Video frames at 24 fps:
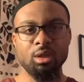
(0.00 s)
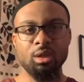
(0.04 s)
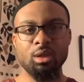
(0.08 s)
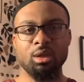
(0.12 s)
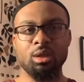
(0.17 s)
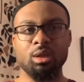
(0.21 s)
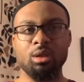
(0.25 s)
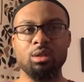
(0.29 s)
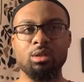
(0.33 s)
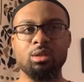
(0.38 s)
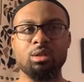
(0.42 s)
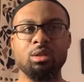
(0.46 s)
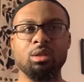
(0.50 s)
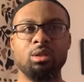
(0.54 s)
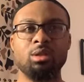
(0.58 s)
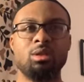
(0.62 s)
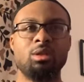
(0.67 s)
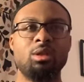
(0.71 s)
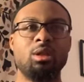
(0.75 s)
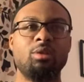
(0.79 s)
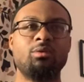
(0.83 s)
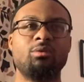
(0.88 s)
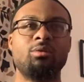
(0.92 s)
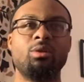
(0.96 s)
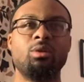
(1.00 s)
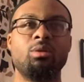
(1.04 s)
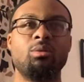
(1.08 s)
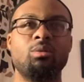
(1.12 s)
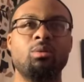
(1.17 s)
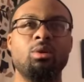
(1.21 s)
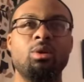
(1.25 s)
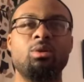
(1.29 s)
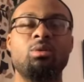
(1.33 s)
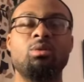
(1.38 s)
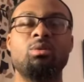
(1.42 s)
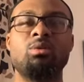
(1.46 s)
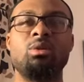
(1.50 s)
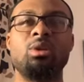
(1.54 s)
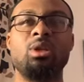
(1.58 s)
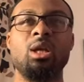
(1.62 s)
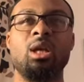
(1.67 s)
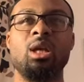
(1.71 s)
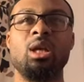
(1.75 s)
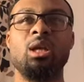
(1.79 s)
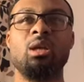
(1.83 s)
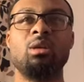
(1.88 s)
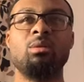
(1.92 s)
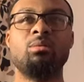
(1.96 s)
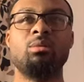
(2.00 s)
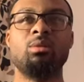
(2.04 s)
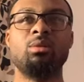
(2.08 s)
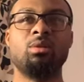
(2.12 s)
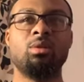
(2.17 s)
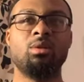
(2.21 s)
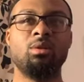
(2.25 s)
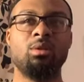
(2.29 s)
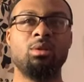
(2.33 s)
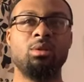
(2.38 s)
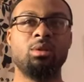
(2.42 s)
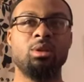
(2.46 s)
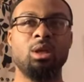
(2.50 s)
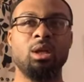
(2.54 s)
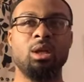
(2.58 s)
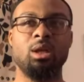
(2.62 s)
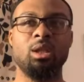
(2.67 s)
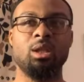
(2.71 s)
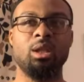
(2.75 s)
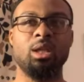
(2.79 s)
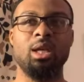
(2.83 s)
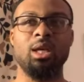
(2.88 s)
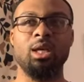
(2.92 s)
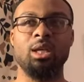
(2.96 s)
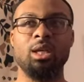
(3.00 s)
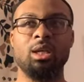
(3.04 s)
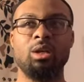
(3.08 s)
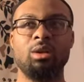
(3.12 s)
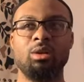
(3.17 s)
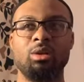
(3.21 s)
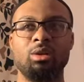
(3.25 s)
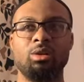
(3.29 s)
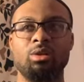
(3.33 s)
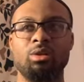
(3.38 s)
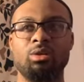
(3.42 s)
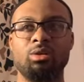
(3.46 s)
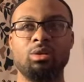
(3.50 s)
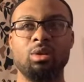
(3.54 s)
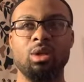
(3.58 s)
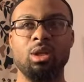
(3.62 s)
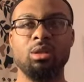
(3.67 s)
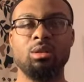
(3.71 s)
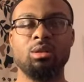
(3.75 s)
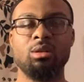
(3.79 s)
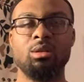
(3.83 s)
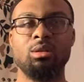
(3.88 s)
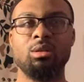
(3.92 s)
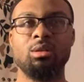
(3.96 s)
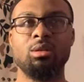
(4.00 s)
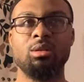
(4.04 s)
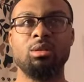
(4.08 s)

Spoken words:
is such that for the one who's able to don that character trait